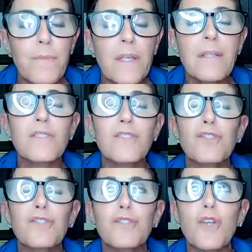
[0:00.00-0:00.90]
is
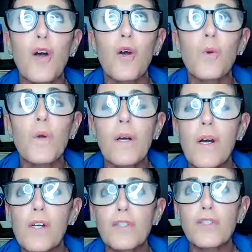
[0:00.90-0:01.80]
so
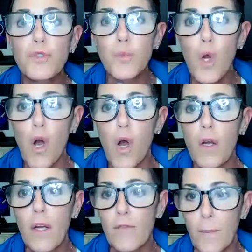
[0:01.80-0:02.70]
strong
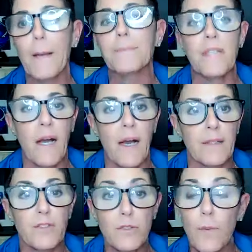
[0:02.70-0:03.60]
of a peptide.
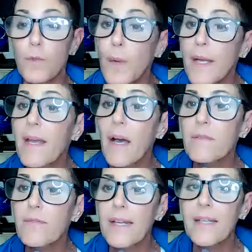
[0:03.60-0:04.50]
So when we
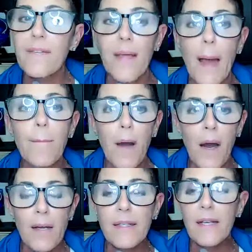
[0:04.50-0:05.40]
elevate it, that
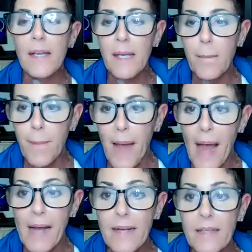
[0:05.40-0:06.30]
body can get
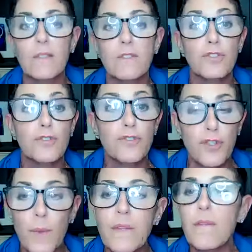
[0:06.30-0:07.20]
back to
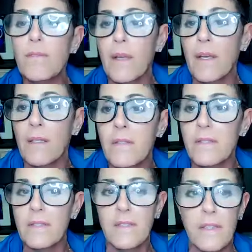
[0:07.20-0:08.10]
doing the things that
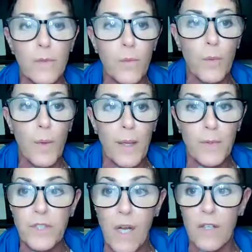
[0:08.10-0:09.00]
it did when we were
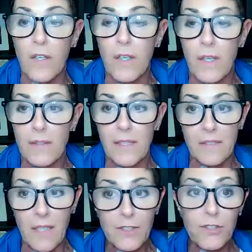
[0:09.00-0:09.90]
younger. Now,
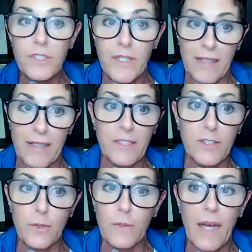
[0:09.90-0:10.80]
Dr. Staci,
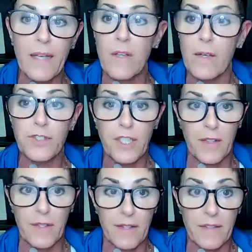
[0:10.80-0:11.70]
you and I love
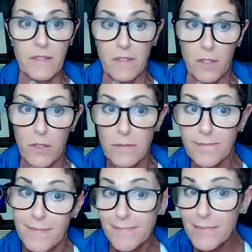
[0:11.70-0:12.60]
sharing this little
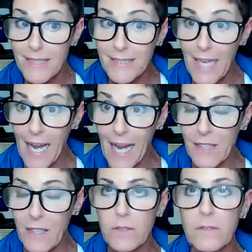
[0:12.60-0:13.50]
side
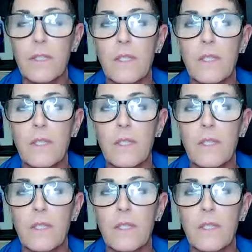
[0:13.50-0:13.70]
note